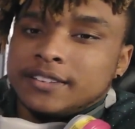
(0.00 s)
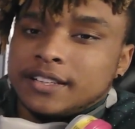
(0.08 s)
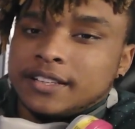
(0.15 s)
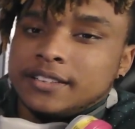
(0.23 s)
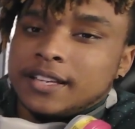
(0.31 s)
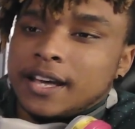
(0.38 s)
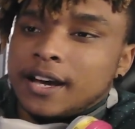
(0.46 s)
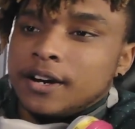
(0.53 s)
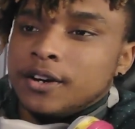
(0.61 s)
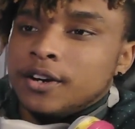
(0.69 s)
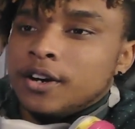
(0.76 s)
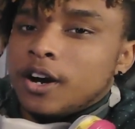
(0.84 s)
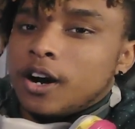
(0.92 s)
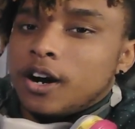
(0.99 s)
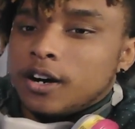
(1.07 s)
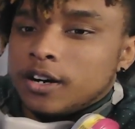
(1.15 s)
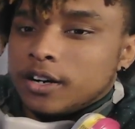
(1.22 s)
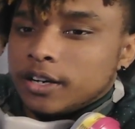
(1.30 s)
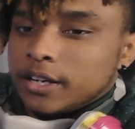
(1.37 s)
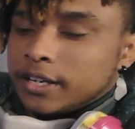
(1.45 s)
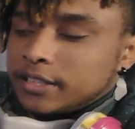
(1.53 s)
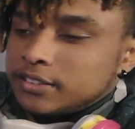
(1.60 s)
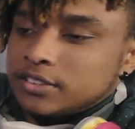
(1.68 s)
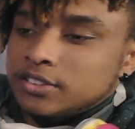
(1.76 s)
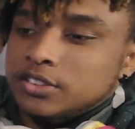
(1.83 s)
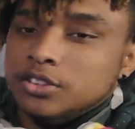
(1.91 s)
and say now, are
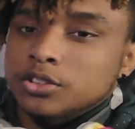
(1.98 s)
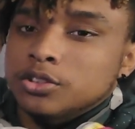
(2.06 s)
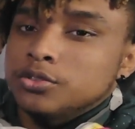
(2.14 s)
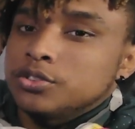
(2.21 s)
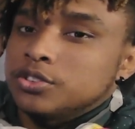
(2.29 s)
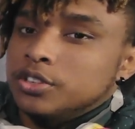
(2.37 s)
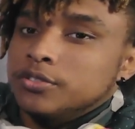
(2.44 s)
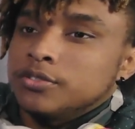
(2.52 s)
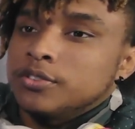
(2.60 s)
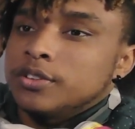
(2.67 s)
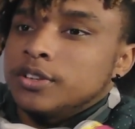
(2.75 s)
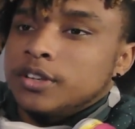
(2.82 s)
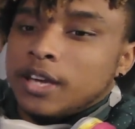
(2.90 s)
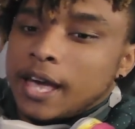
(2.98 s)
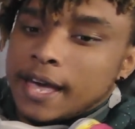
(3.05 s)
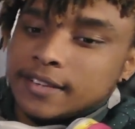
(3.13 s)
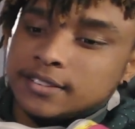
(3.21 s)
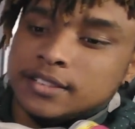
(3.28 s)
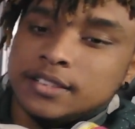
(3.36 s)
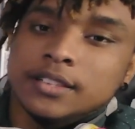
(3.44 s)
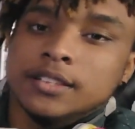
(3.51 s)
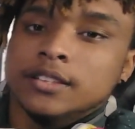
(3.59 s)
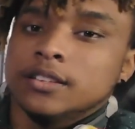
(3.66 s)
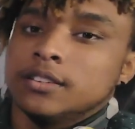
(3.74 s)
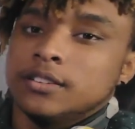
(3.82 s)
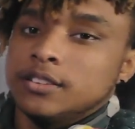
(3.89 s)
exclusive, as
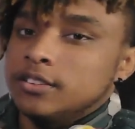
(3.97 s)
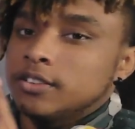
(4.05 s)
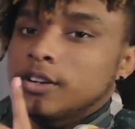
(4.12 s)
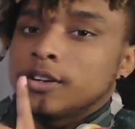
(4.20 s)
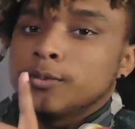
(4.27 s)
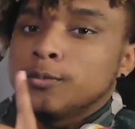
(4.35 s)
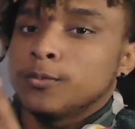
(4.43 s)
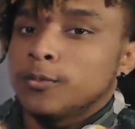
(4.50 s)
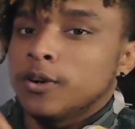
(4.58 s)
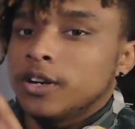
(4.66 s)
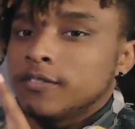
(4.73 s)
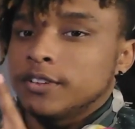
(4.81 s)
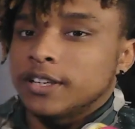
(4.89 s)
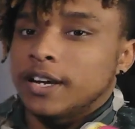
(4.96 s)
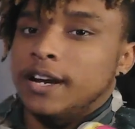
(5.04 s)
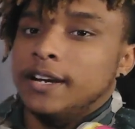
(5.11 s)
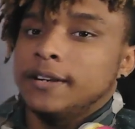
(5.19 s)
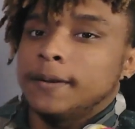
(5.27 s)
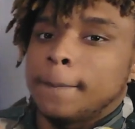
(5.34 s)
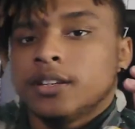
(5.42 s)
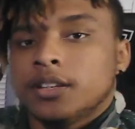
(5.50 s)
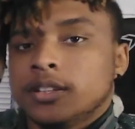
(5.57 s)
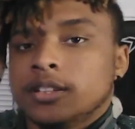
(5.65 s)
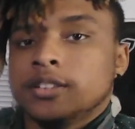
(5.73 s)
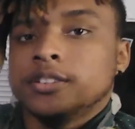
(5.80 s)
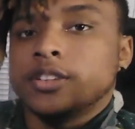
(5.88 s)
in these are one of a kind.
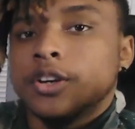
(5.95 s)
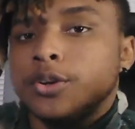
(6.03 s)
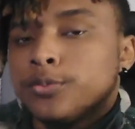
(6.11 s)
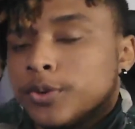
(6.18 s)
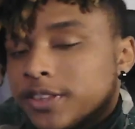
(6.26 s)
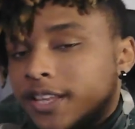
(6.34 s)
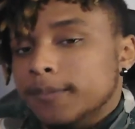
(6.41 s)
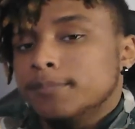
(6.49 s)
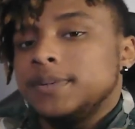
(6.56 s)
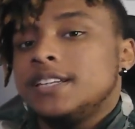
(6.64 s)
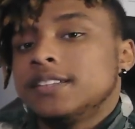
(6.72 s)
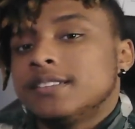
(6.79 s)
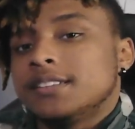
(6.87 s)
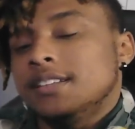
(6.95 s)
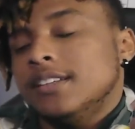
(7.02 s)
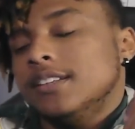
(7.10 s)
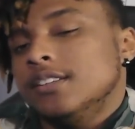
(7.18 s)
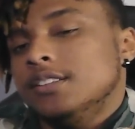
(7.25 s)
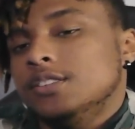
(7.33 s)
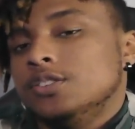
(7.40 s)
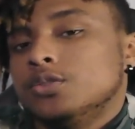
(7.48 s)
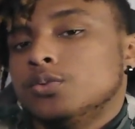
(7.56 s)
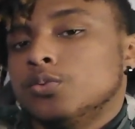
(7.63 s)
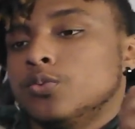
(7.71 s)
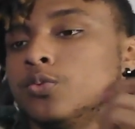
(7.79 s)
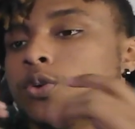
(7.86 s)
So what that means is
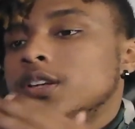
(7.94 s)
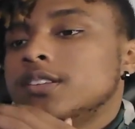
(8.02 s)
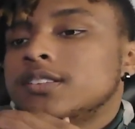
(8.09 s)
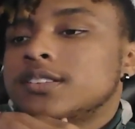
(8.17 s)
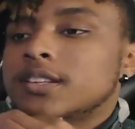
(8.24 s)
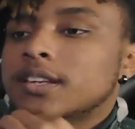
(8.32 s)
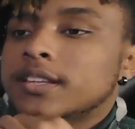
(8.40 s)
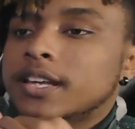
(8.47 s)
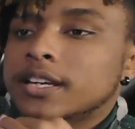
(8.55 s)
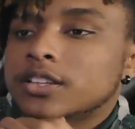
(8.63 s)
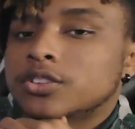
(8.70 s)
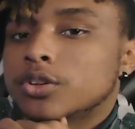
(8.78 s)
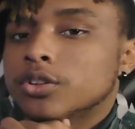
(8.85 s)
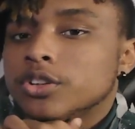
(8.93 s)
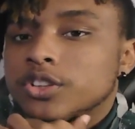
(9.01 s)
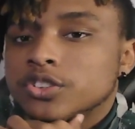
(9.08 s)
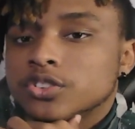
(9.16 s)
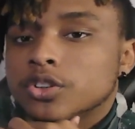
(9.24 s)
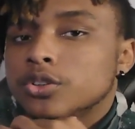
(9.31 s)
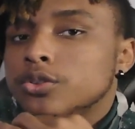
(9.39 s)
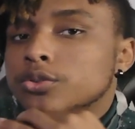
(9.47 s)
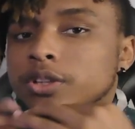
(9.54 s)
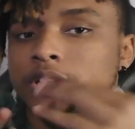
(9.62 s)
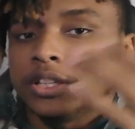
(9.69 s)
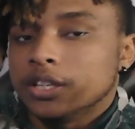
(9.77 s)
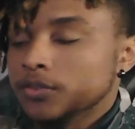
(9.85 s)
once that controller is sold,
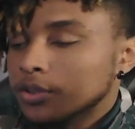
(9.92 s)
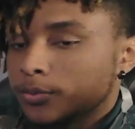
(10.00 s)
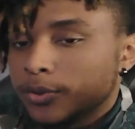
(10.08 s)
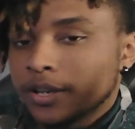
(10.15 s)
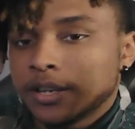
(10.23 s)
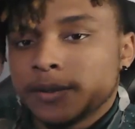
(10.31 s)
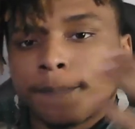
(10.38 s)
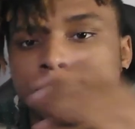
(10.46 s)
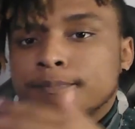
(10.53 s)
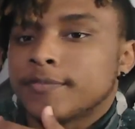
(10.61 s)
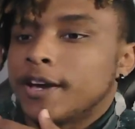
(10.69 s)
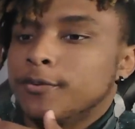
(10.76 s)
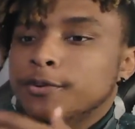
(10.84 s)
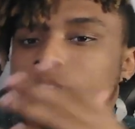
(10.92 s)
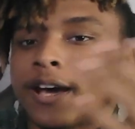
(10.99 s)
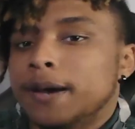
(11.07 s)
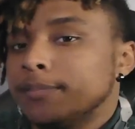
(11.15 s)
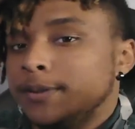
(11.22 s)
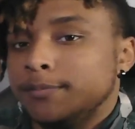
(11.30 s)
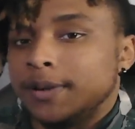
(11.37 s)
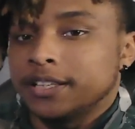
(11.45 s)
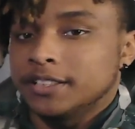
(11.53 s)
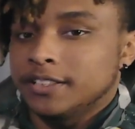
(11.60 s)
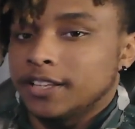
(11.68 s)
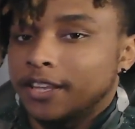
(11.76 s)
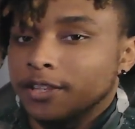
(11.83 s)
give it away, I will not be
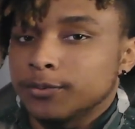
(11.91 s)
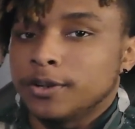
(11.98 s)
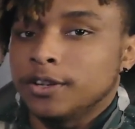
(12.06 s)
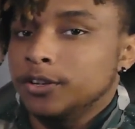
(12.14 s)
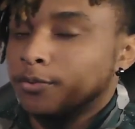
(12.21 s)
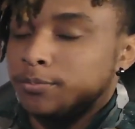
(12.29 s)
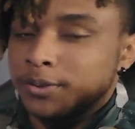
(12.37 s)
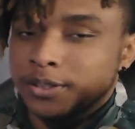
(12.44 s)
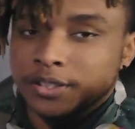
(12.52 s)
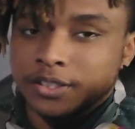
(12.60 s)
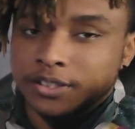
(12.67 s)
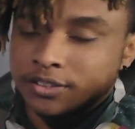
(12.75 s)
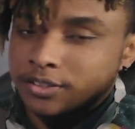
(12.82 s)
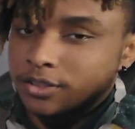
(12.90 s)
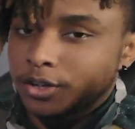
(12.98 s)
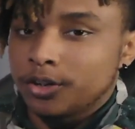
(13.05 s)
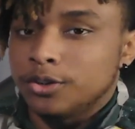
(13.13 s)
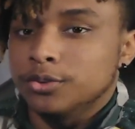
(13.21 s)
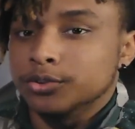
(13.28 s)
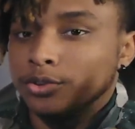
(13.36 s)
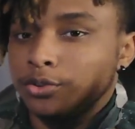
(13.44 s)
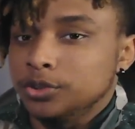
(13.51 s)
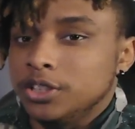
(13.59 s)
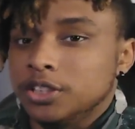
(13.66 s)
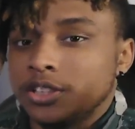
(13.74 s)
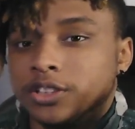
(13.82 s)
making another one. It will be is I'm in New
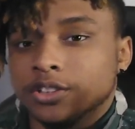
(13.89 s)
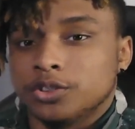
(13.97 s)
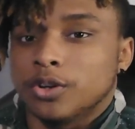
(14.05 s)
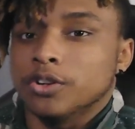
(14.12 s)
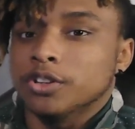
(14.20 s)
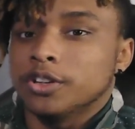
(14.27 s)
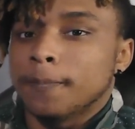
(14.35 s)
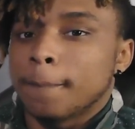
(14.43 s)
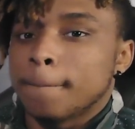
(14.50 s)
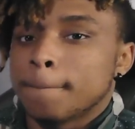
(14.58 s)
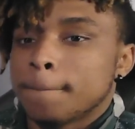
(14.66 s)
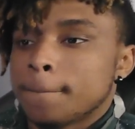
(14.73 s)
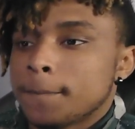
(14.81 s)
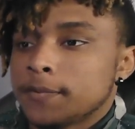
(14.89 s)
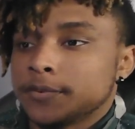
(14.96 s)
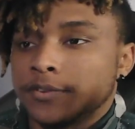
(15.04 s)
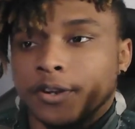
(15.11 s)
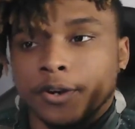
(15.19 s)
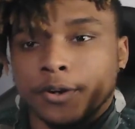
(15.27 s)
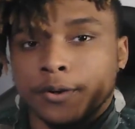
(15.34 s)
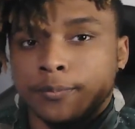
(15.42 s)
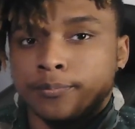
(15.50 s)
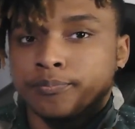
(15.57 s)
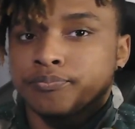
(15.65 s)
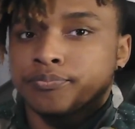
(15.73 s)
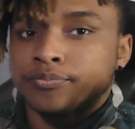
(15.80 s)
York and you're on Long Island.
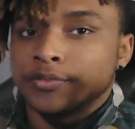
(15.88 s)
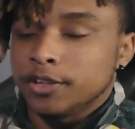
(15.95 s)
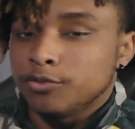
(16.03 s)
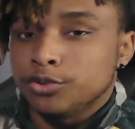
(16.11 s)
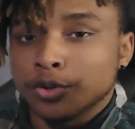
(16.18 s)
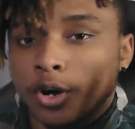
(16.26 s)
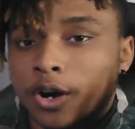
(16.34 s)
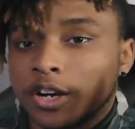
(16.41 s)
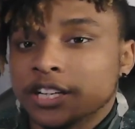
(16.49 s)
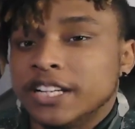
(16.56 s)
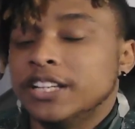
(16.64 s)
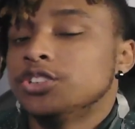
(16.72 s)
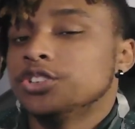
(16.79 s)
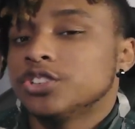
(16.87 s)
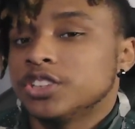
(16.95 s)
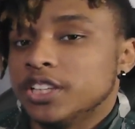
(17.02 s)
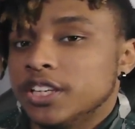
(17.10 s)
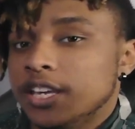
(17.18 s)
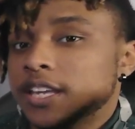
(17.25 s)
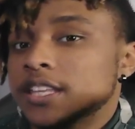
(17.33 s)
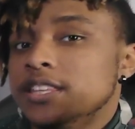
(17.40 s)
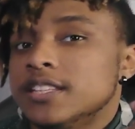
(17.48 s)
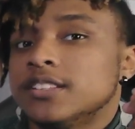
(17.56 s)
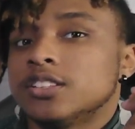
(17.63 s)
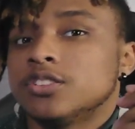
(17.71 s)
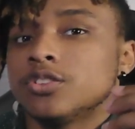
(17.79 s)
So if you are interested you good, in
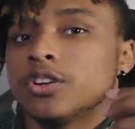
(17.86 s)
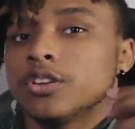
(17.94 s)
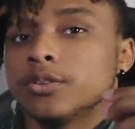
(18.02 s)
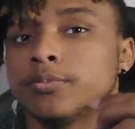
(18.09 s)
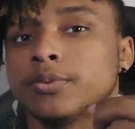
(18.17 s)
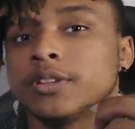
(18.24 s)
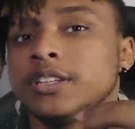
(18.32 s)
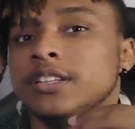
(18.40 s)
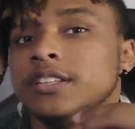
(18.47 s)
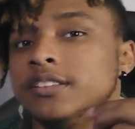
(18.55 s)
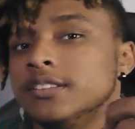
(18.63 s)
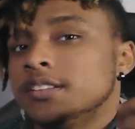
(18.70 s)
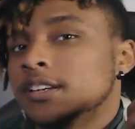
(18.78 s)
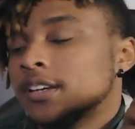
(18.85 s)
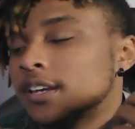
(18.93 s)
this controller, please